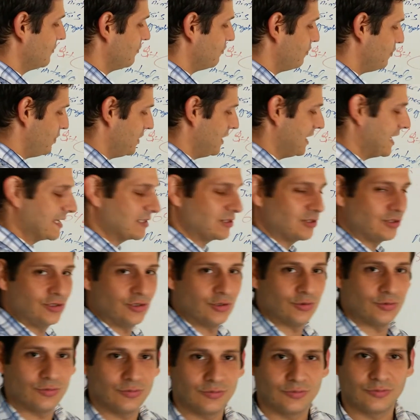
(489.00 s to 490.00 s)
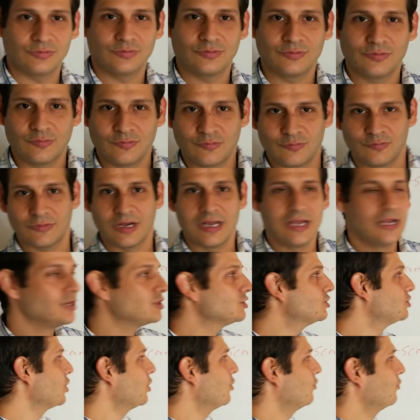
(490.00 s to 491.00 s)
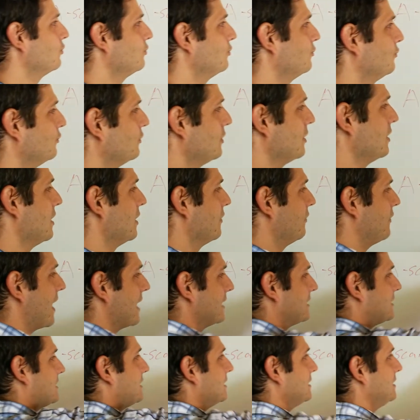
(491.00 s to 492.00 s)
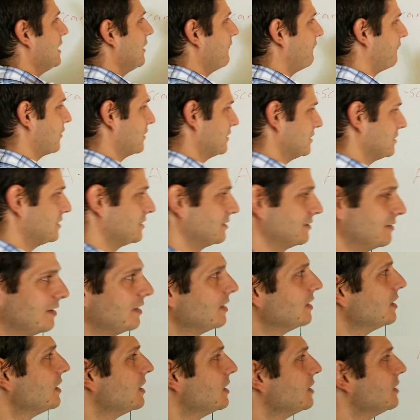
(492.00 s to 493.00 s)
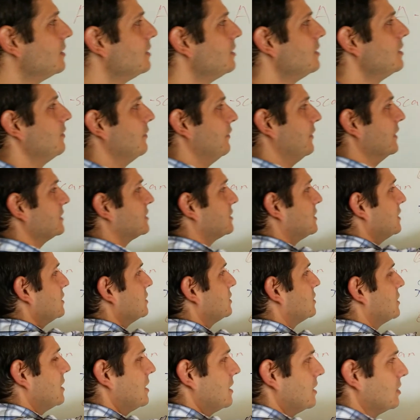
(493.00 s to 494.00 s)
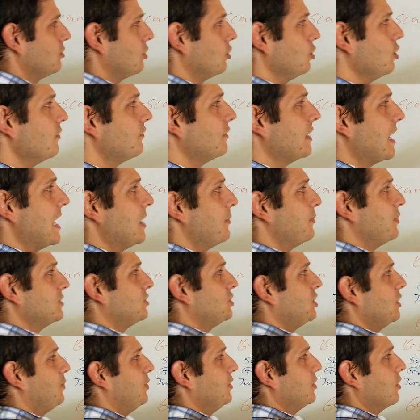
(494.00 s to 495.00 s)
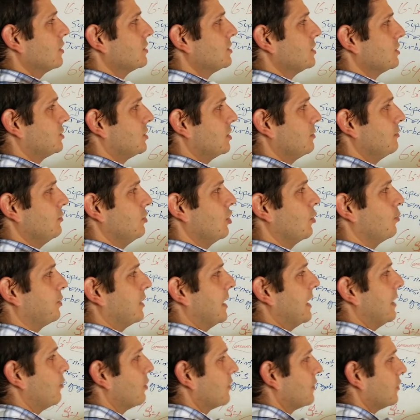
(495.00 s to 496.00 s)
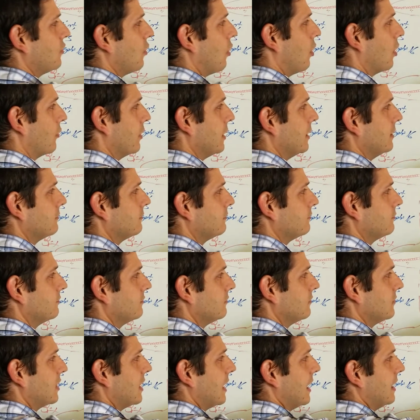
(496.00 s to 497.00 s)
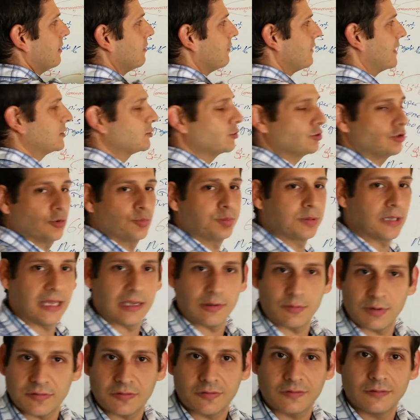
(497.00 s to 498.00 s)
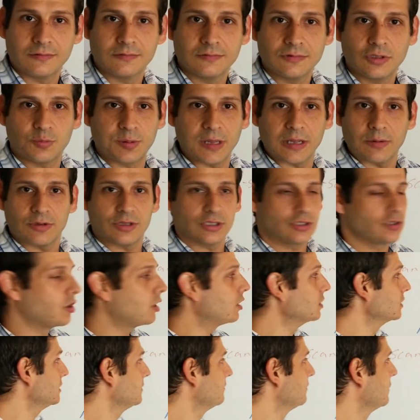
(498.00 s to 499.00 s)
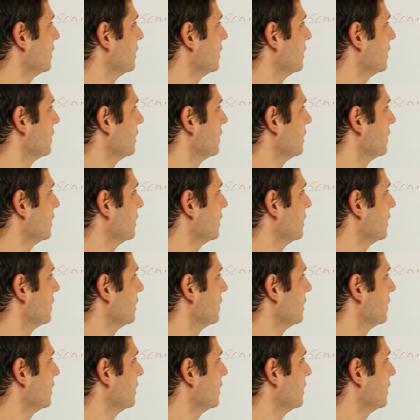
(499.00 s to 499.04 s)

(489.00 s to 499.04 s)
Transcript: PS2. So, that's the difference. This is, you have an 8-bit GPR system, you're playing with Atari. Okay? That's what you're playing with. You're playing with Atari.